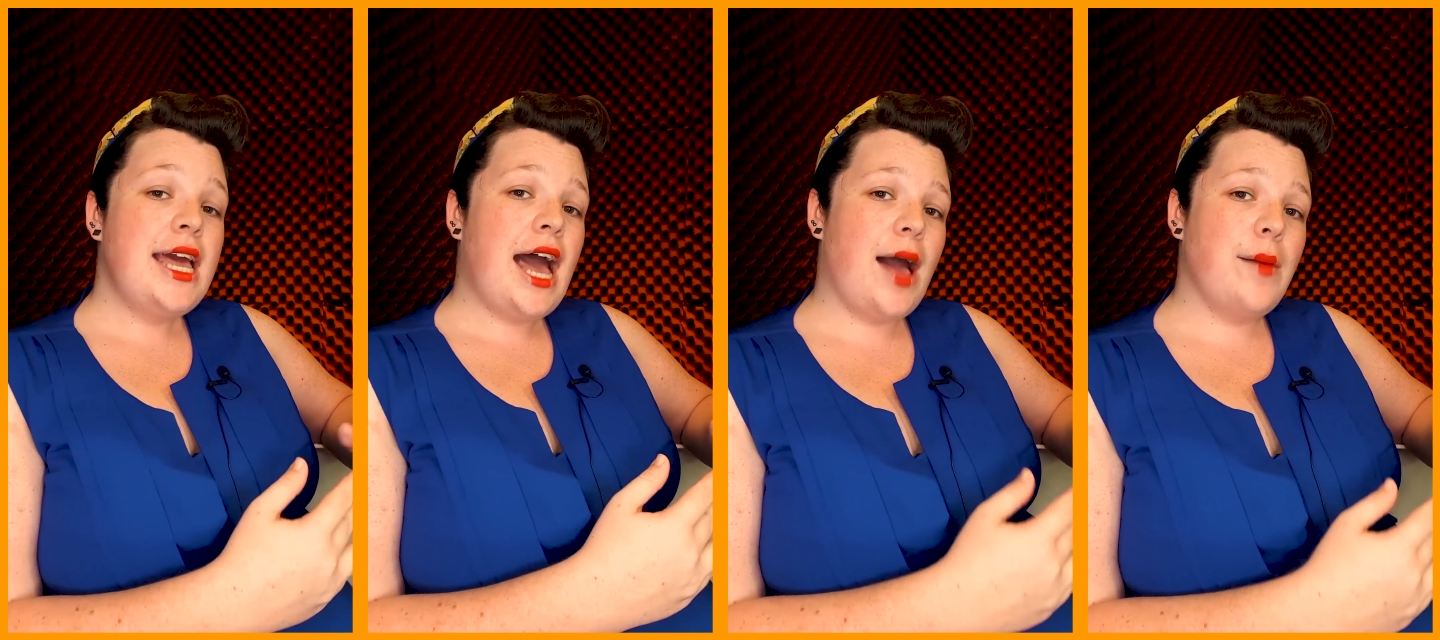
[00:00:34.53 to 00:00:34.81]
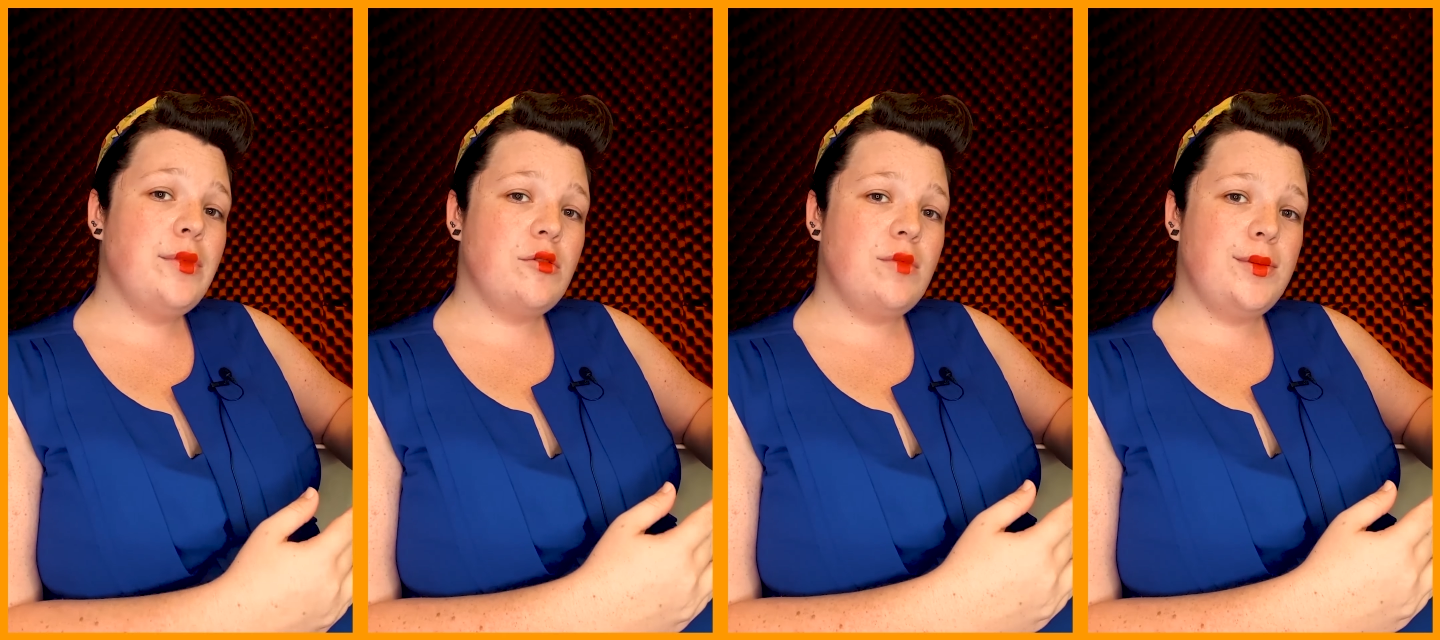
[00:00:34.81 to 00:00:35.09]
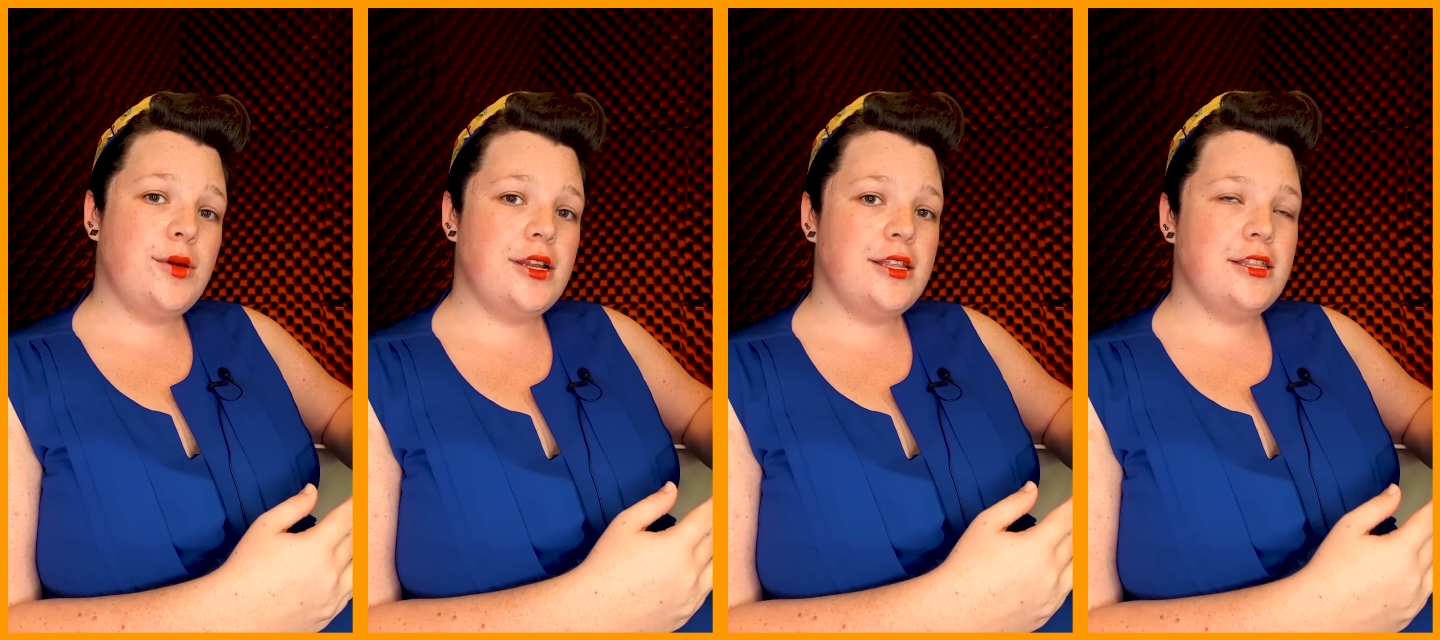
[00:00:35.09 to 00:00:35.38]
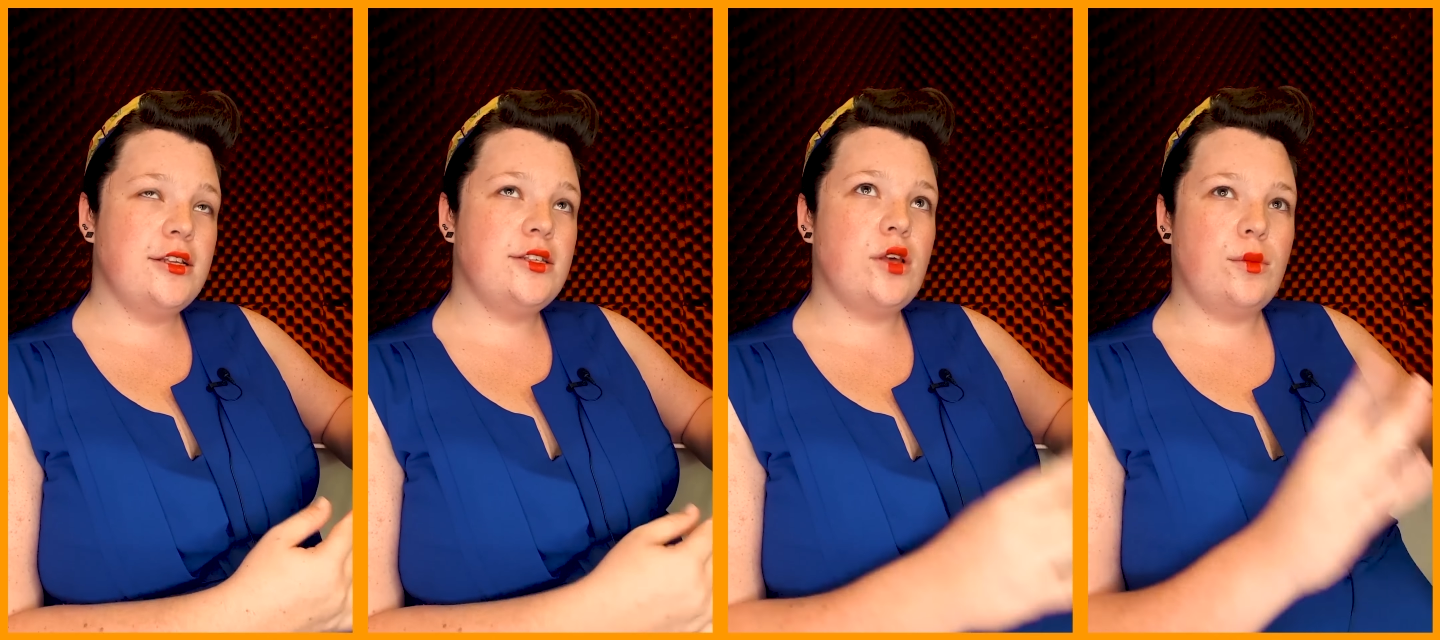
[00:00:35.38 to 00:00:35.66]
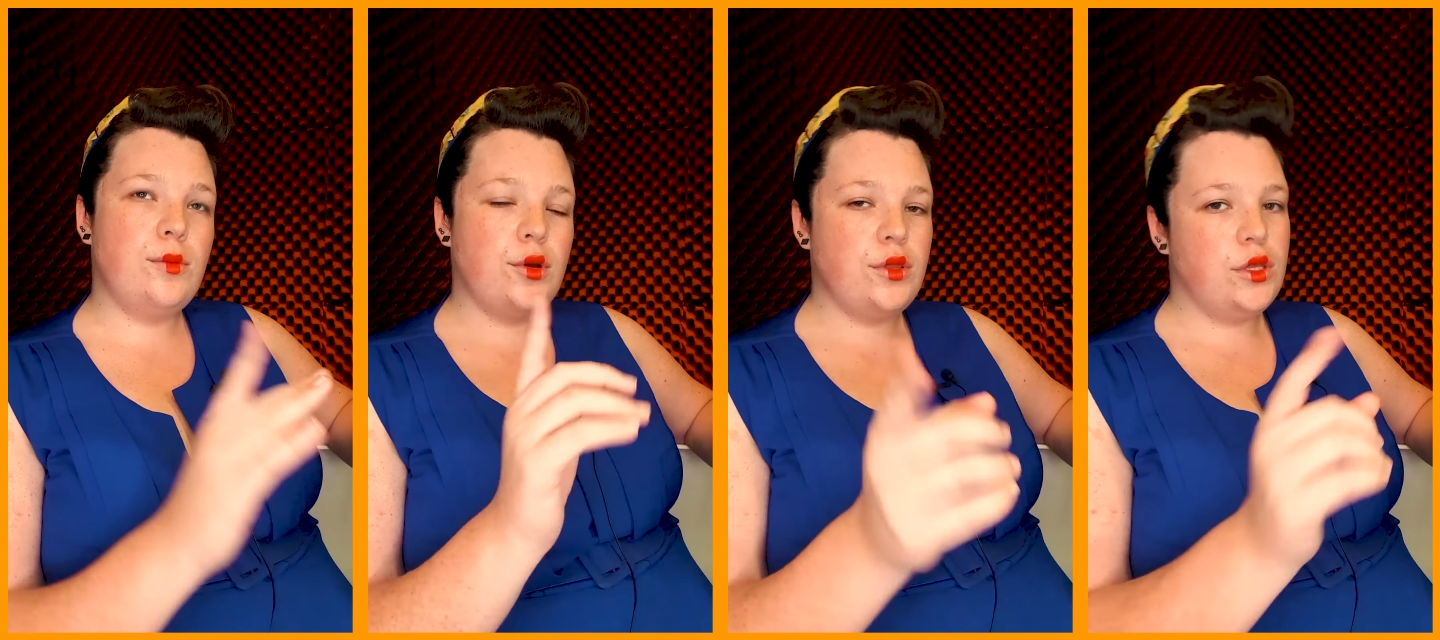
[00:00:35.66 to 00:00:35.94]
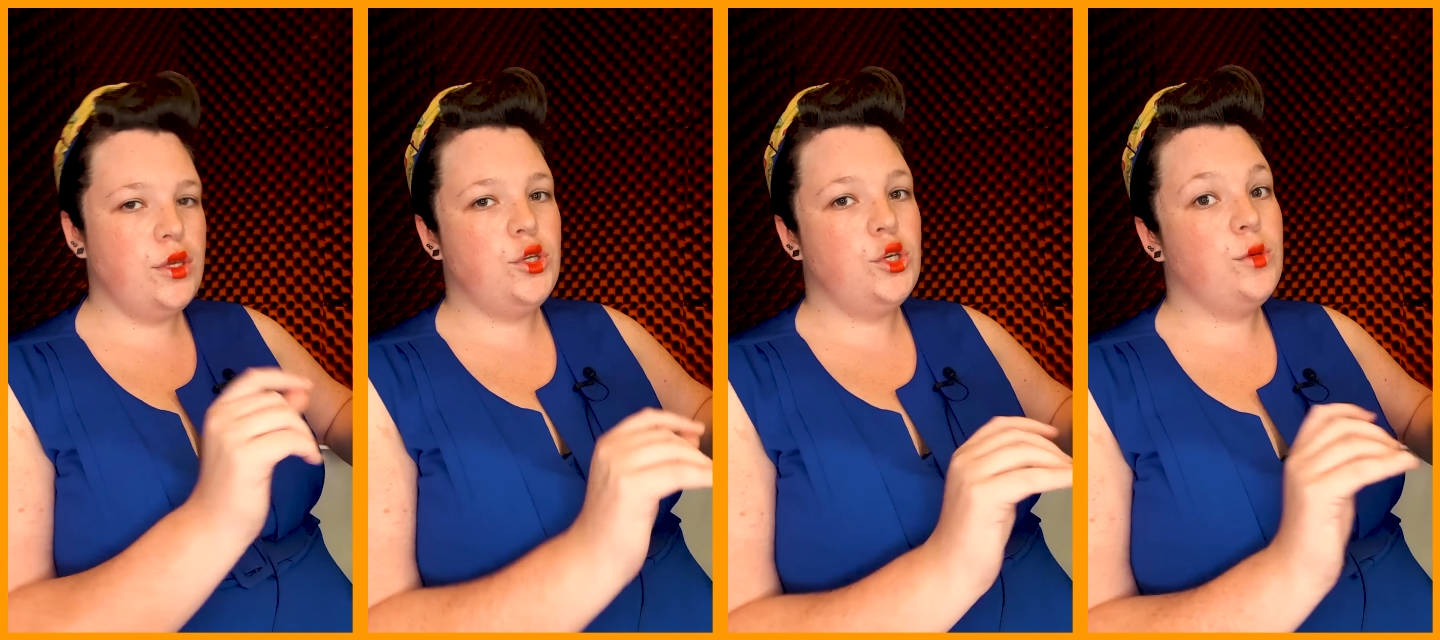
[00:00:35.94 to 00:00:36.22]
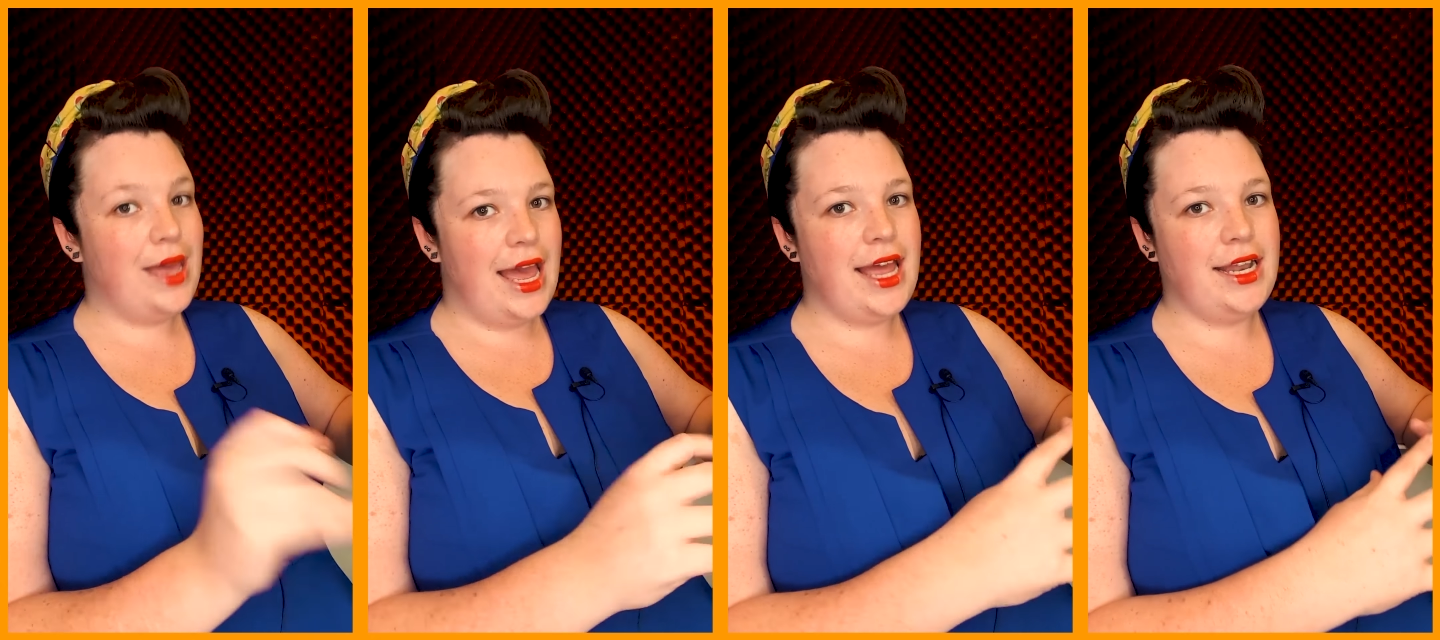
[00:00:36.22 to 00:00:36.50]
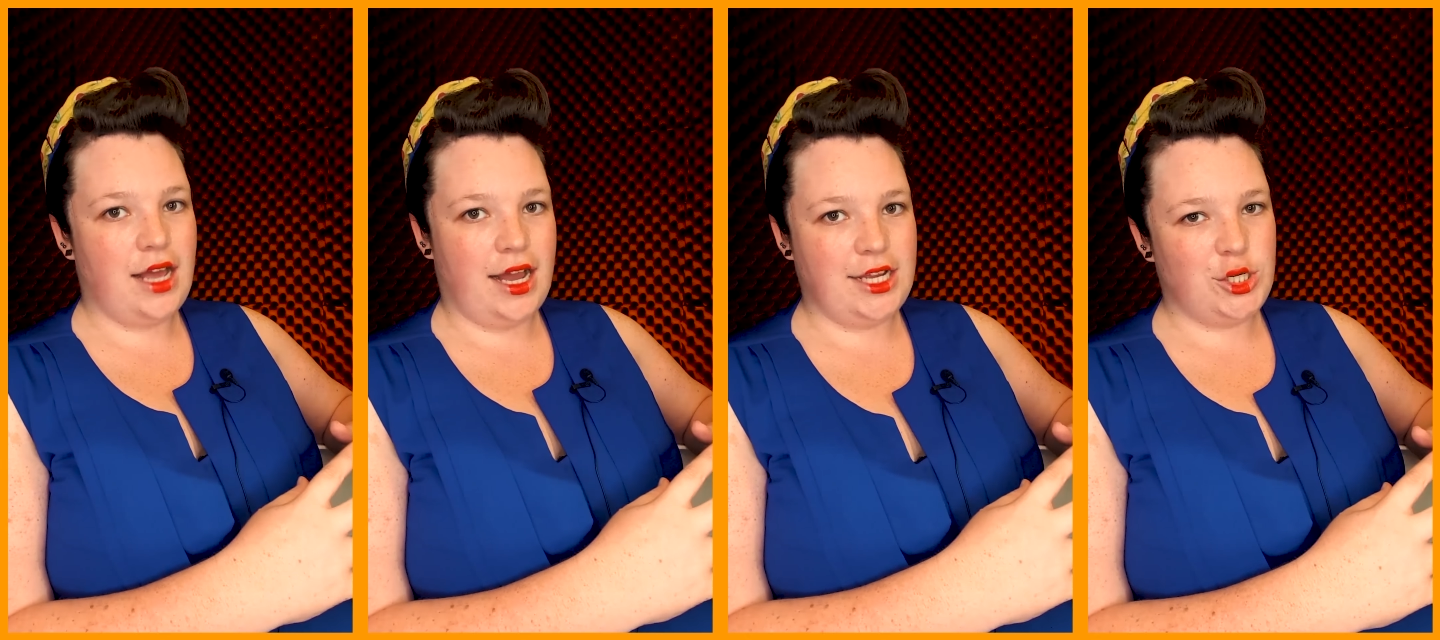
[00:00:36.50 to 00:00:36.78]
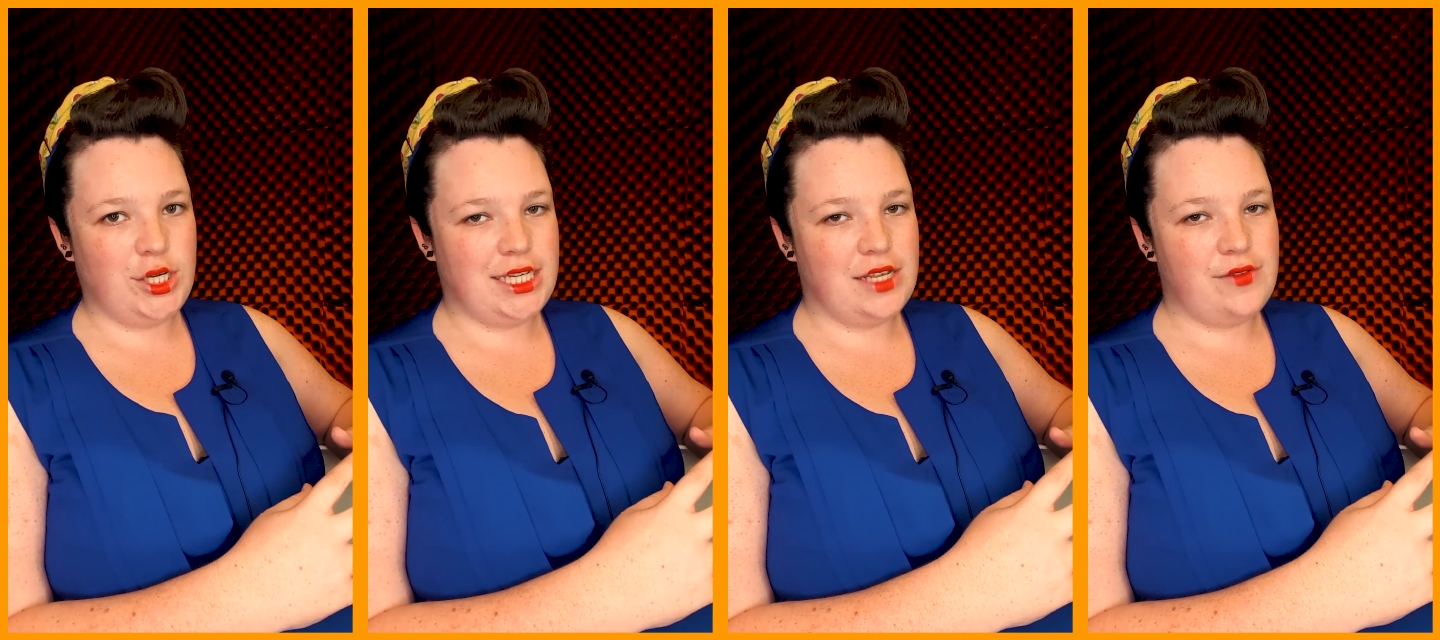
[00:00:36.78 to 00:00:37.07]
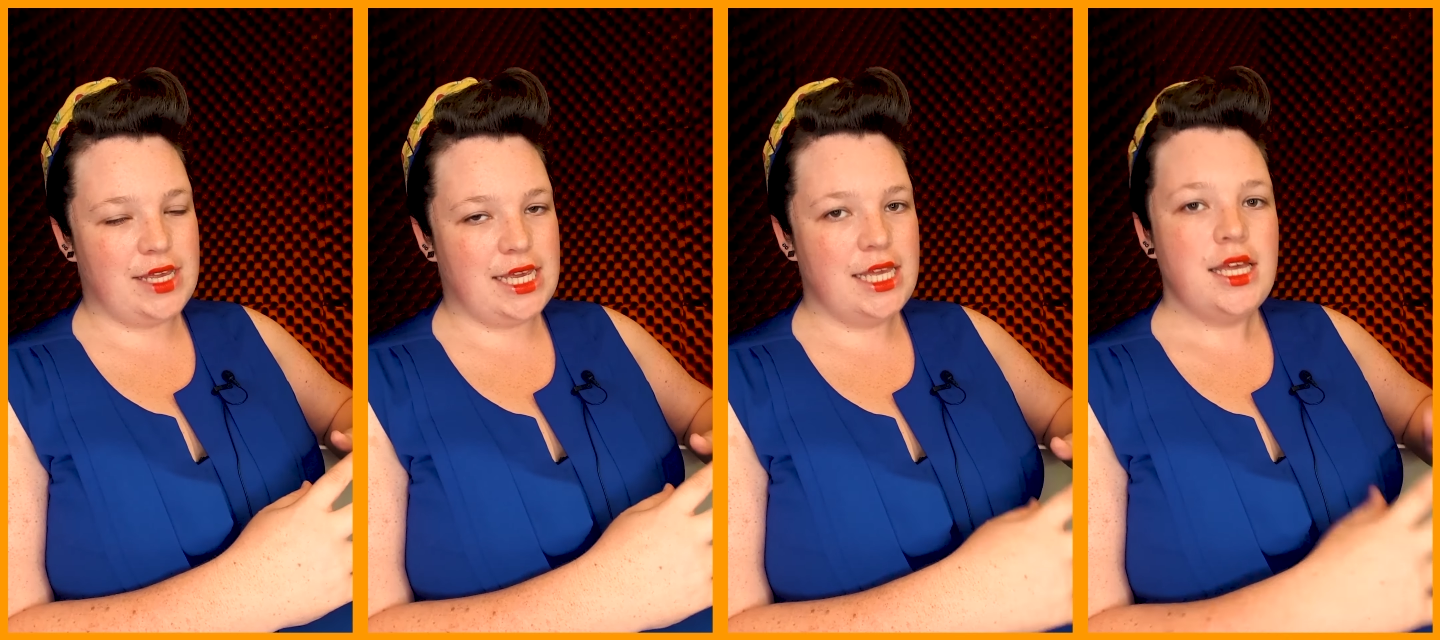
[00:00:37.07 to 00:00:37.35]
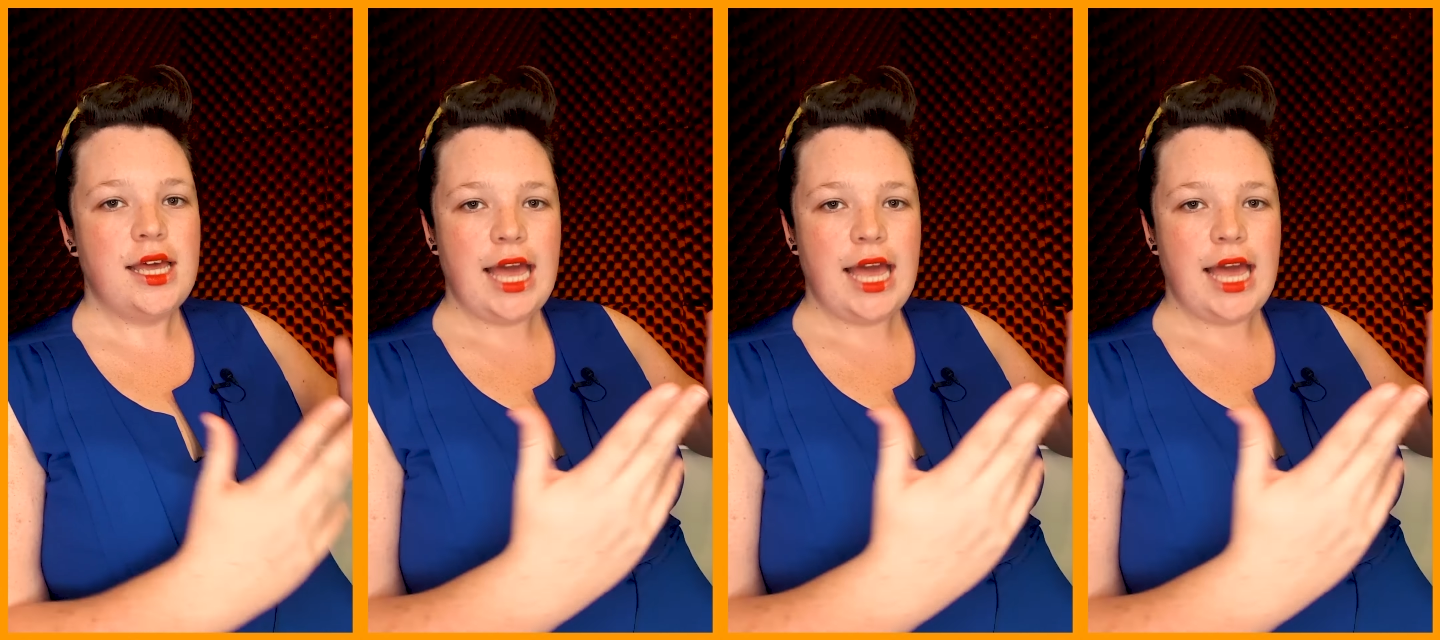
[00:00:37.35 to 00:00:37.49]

I'm going to be putting this on both YouTube and IGTV